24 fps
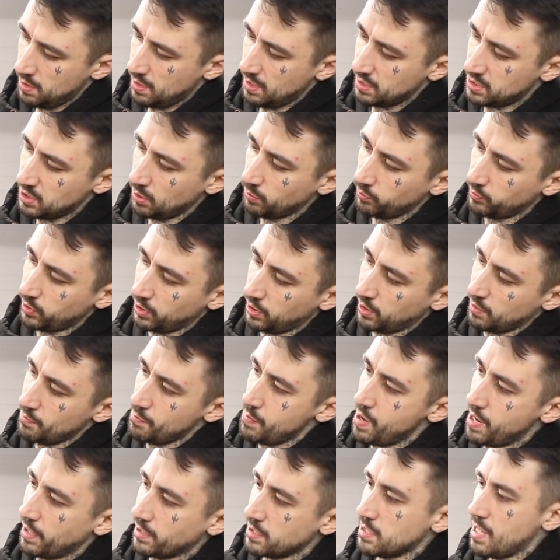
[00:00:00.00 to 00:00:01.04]
I don't think it
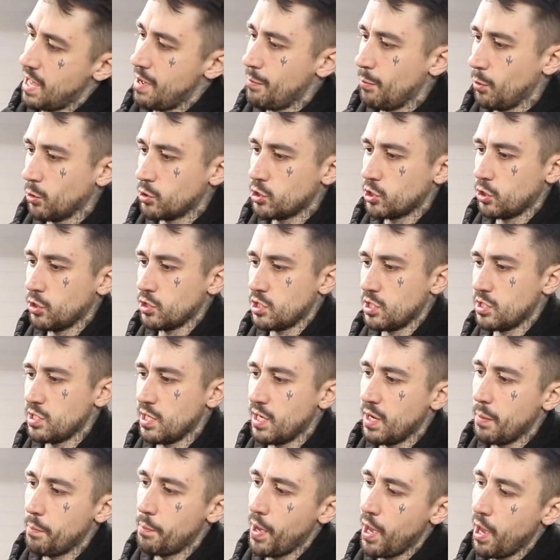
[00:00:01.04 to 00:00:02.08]
matters that much because it's
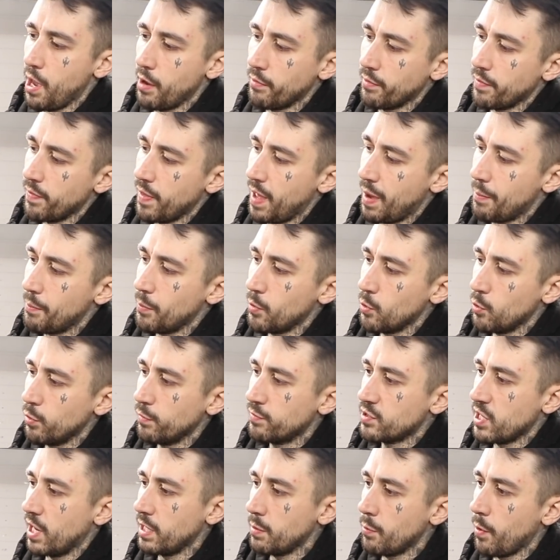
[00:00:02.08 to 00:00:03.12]
in a bear and that
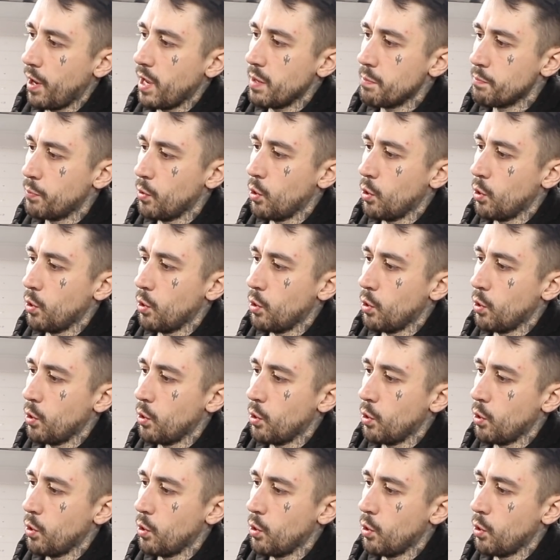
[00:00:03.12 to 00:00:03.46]
moves anyway,